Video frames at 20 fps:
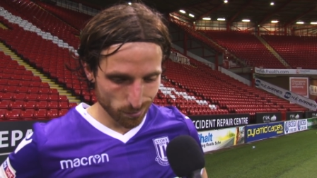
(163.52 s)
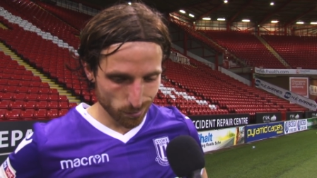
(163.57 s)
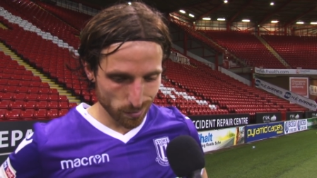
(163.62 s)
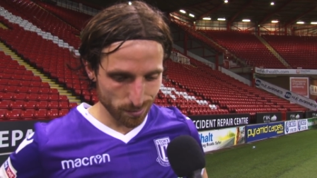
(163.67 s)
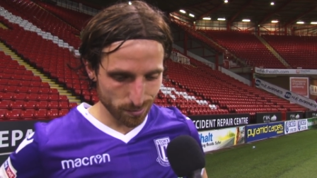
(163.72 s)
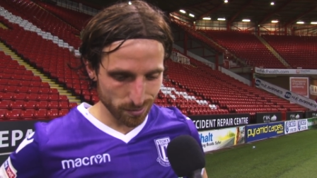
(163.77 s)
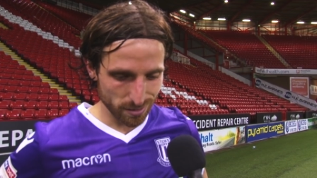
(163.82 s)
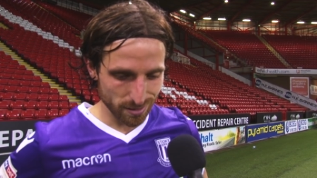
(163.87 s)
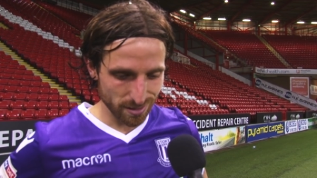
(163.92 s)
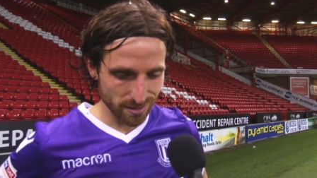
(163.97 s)

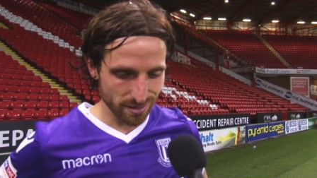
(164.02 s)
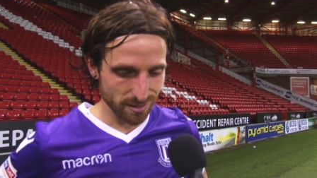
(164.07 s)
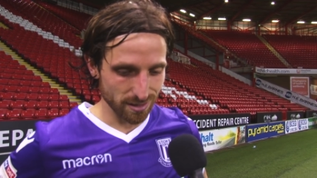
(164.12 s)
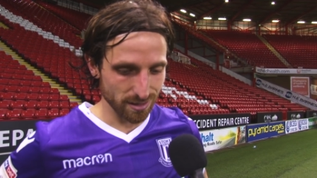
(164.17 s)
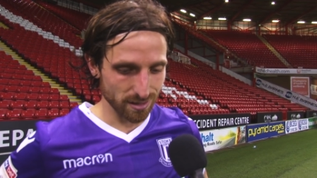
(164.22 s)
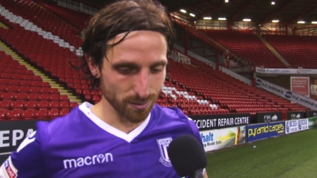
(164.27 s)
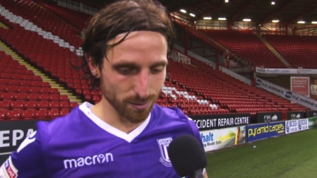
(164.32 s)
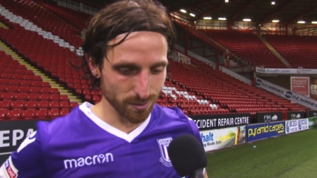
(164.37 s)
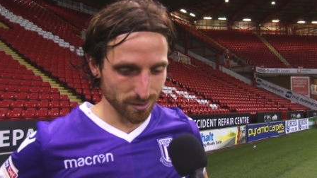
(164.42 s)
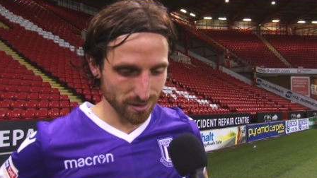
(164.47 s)
maybe needed a
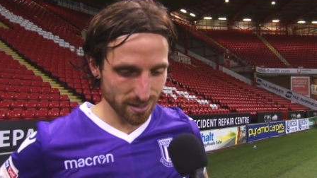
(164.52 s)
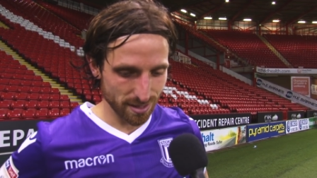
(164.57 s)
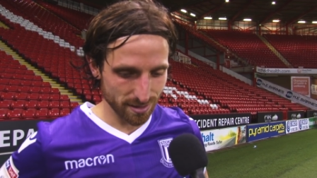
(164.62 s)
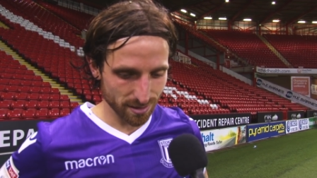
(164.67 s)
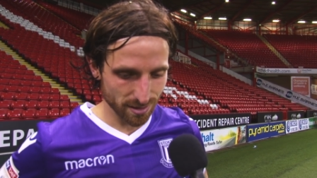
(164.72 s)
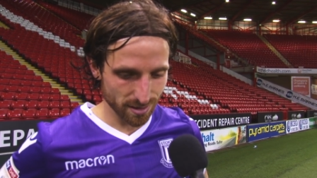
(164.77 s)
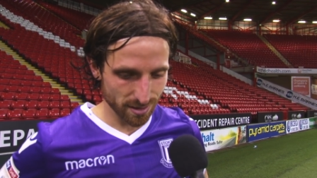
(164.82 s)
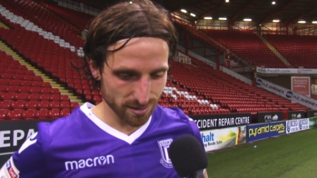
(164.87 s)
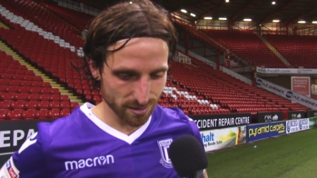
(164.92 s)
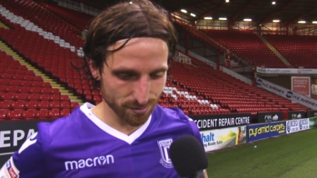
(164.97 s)
little bit of
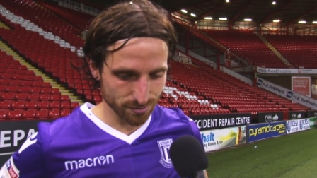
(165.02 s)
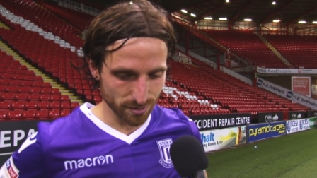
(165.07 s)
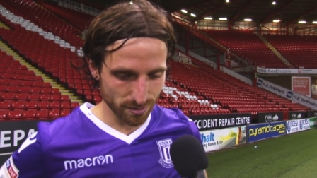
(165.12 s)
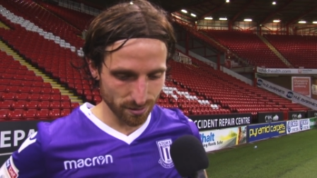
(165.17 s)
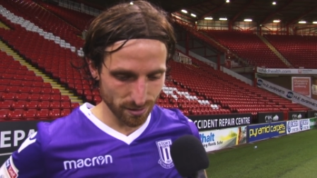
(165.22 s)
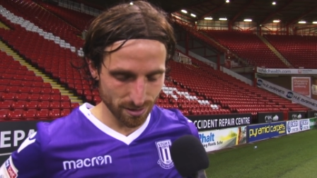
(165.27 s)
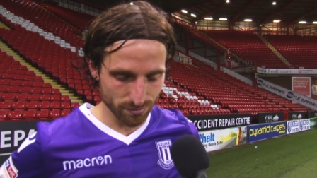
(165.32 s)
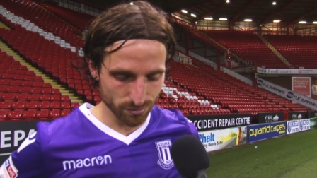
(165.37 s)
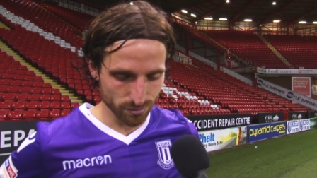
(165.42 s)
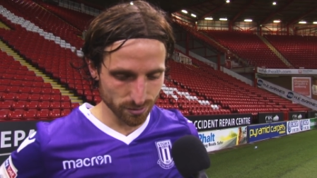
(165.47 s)
lady luck. I
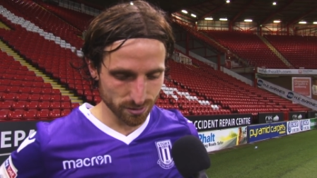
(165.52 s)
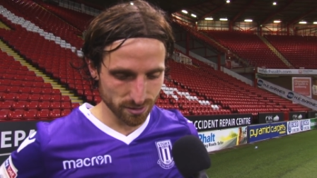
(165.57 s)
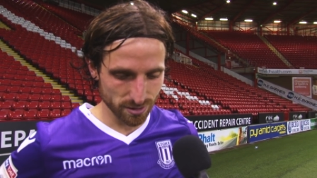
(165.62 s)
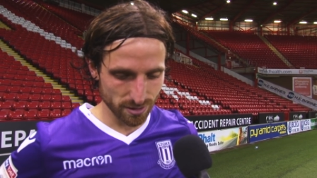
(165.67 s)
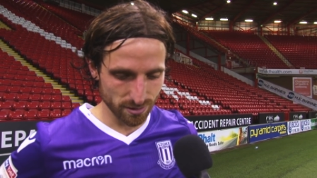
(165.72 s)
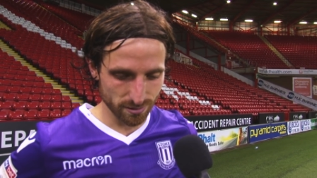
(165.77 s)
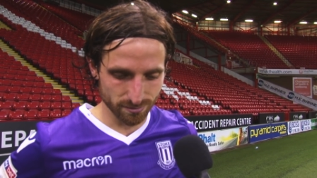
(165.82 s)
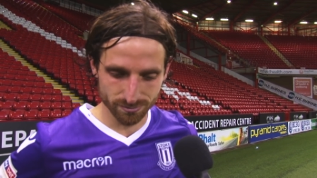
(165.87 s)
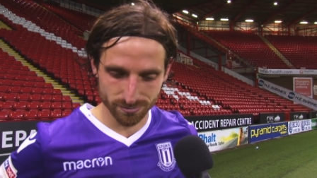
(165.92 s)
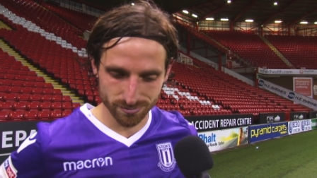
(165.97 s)
think everyone's
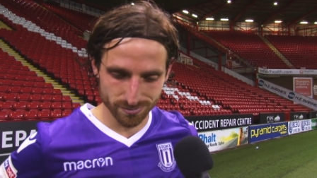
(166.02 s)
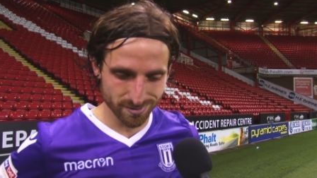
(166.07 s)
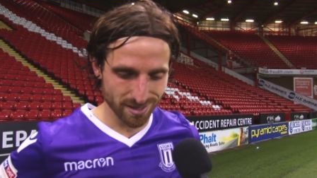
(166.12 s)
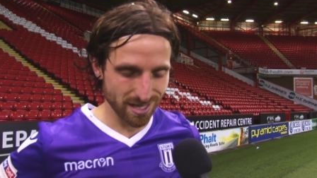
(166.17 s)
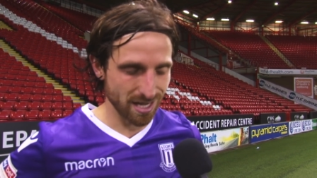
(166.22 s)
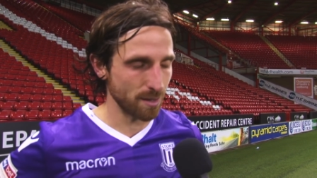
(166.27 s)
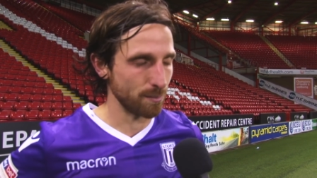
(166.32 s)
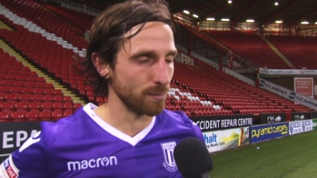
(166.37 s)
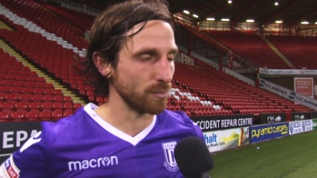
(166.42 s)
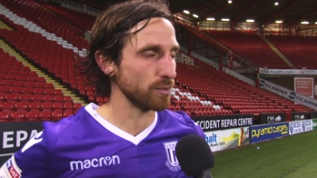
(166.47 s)
seen the
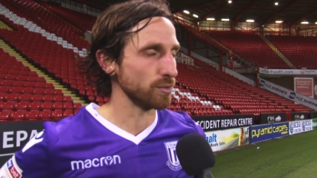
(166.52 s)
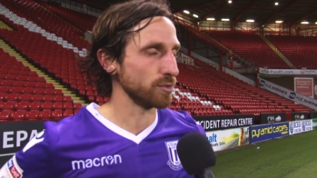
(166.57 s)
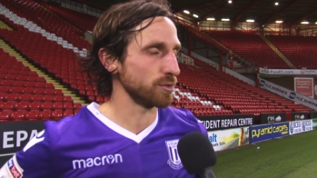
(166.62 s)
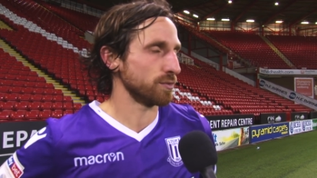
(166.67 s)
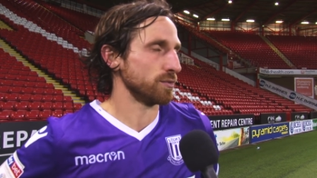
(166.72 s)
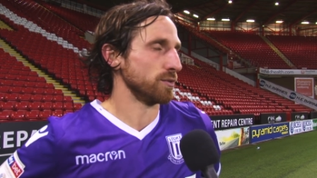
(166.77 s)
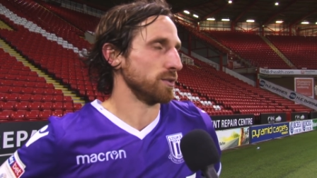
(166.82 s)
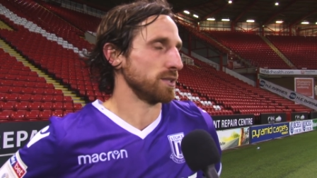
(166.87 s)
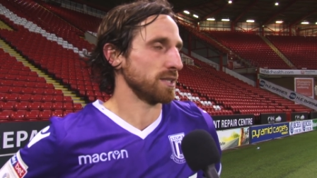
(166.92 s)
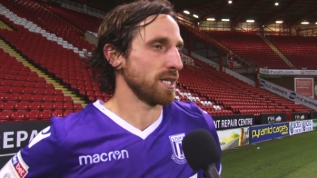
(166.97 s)
handballs,
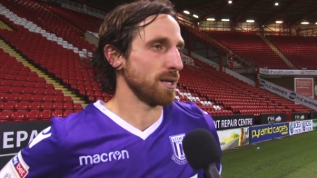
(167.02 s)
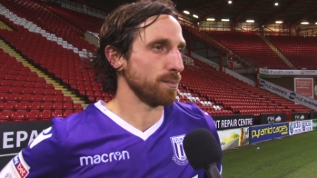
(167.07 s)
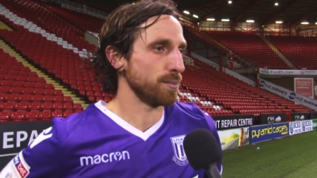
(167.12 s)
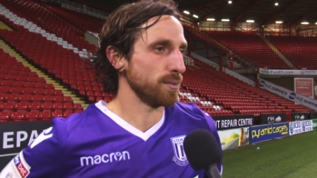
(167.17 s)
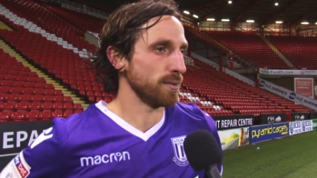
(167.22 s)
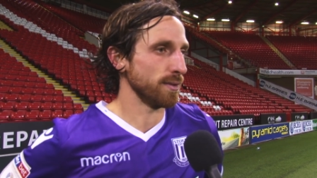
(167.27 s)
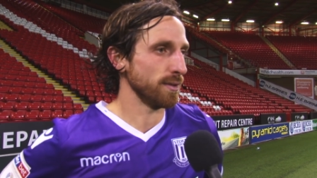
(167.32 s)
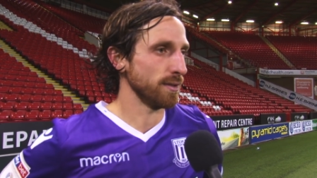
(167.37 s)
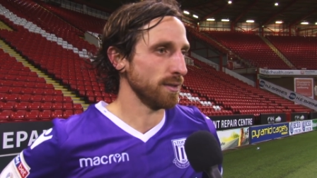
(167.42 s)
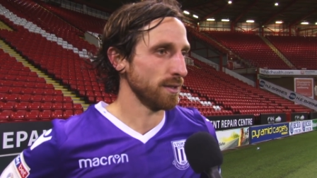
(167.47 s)
for
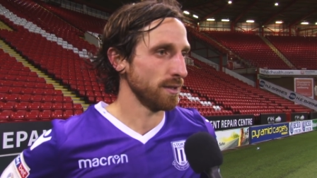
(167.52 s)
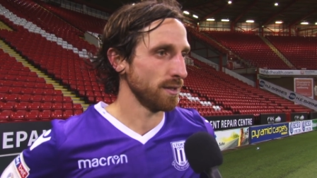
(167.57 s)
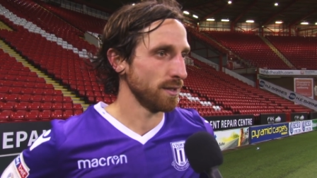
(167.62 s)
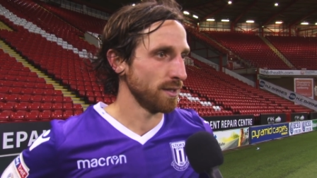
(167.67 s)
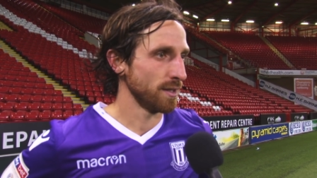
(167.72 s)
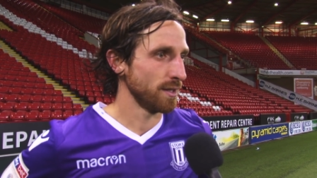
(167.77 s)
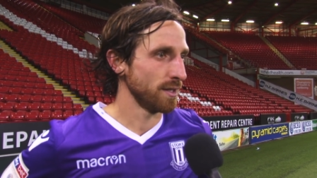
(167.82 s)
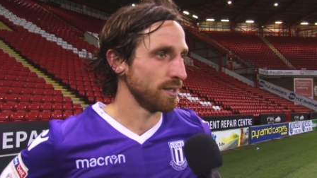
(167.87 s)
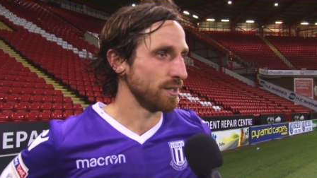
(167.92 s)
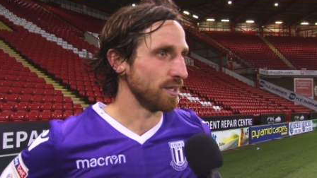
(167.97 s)
example.
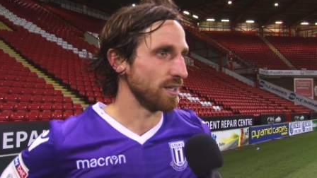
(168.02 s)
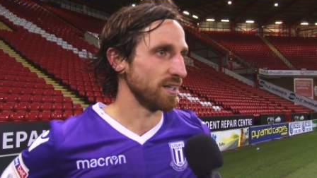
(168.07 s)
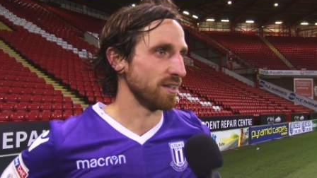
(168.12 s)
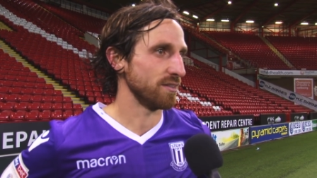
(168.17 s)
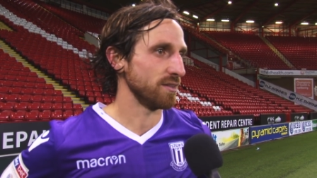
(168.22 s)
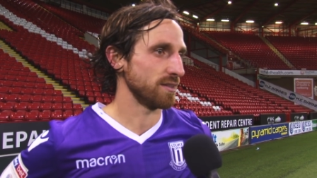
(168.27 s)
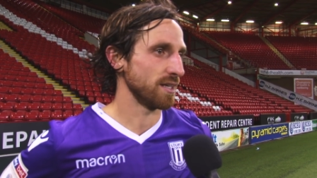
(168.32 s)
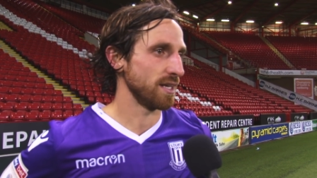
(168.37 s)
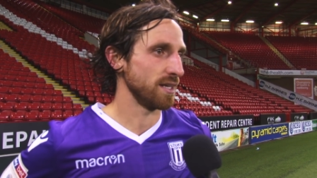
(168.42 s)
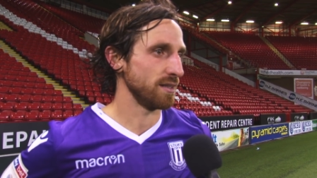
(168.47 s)

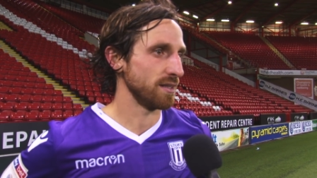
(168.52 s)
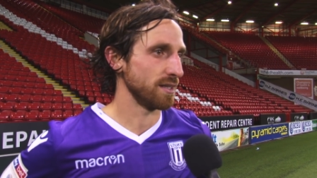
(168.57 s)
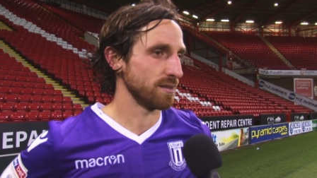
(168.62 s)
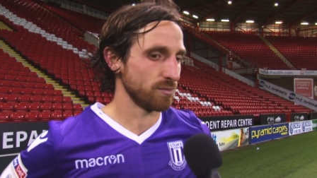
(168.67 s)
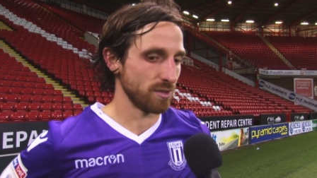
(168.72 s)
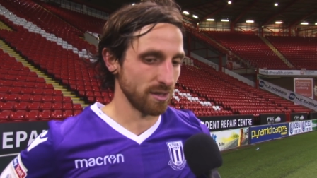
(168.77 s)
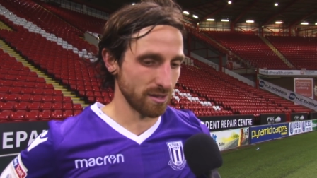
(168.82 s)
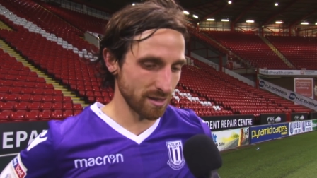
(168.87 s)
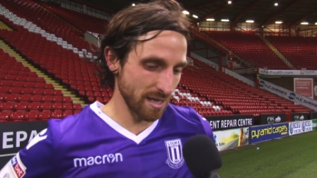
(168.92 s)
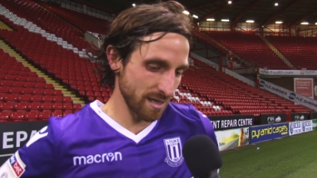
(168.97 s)
Another day,
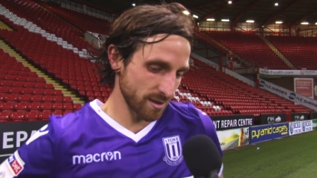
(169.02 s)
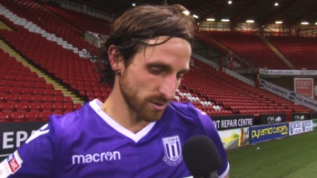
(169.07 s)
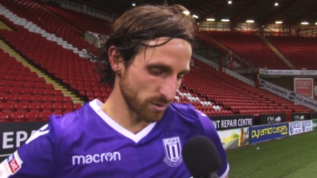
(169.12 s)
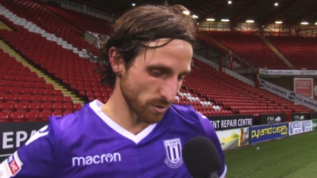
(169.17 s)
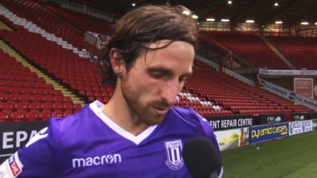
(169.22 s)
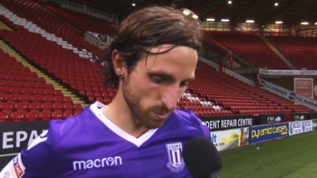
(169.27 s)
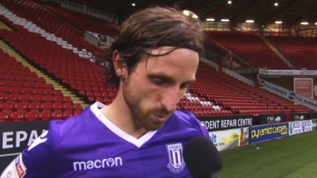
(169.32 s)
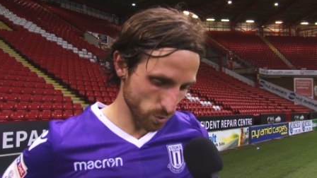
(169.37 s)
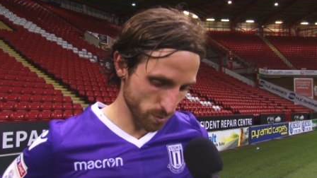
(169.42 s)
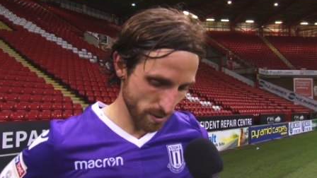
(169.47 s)
they're, they're
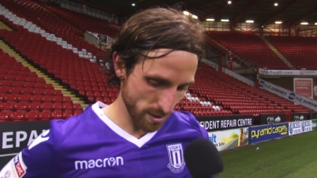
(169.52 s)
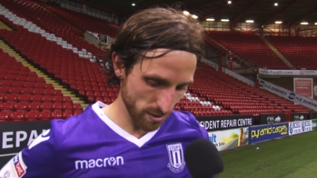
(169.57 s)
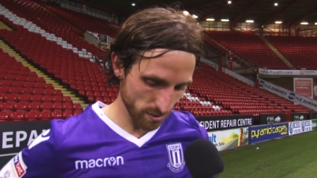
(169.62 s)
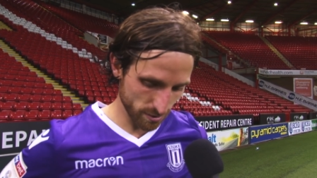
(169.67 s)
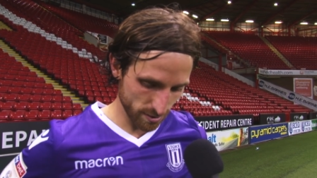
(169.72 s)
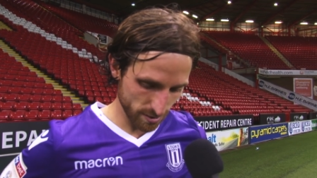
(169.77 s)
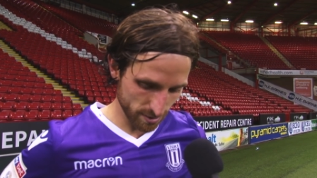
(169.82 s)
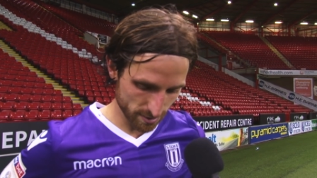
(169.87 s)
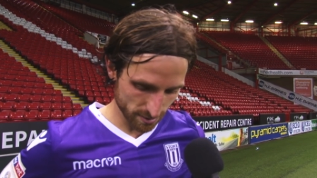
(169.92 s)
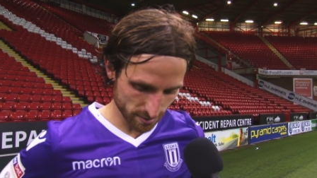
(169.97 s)
stonewall
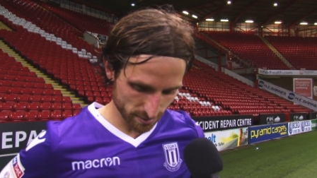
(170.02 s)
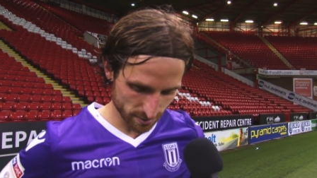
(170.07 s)
penalties,